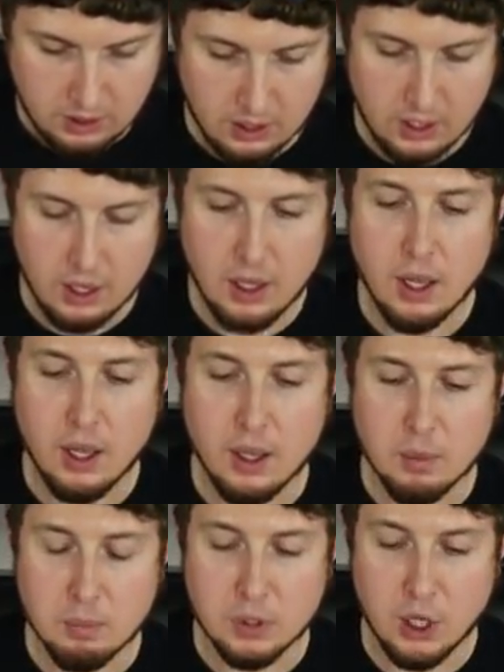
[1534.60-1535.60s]

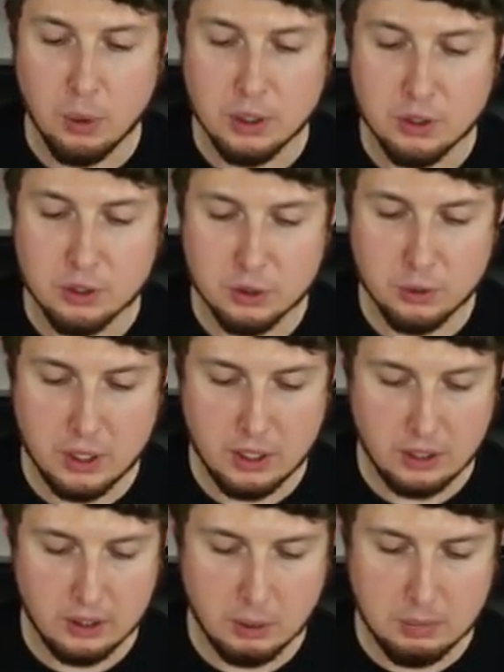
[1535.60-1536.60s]
Going through
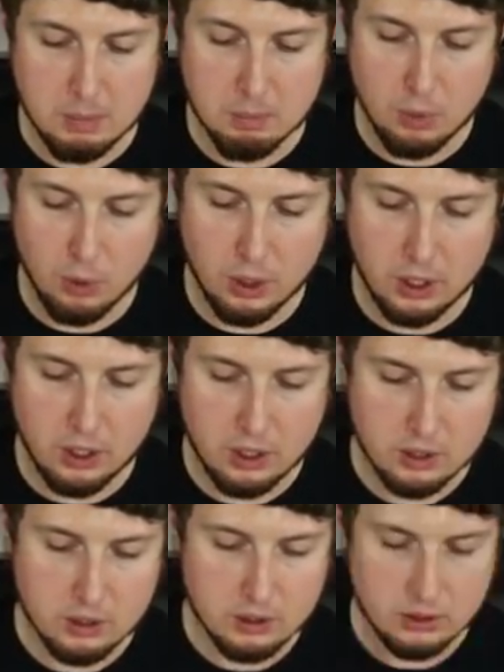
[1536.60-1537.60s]
it a little bit more.